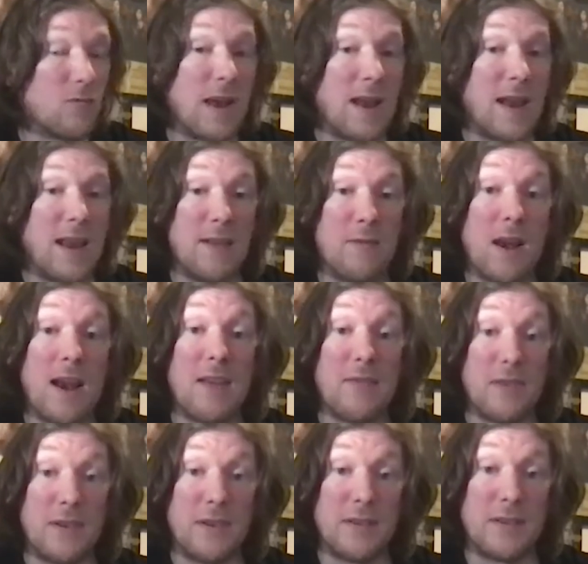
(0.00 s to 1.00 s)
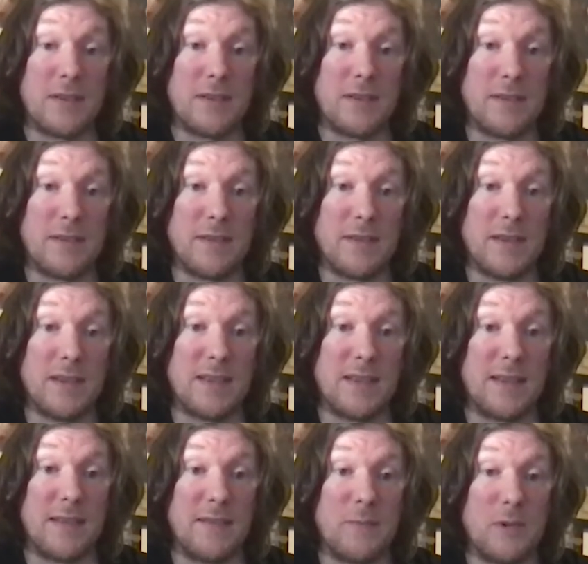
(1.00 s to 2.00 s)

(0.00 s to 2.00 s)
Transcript: irrelevant, is it?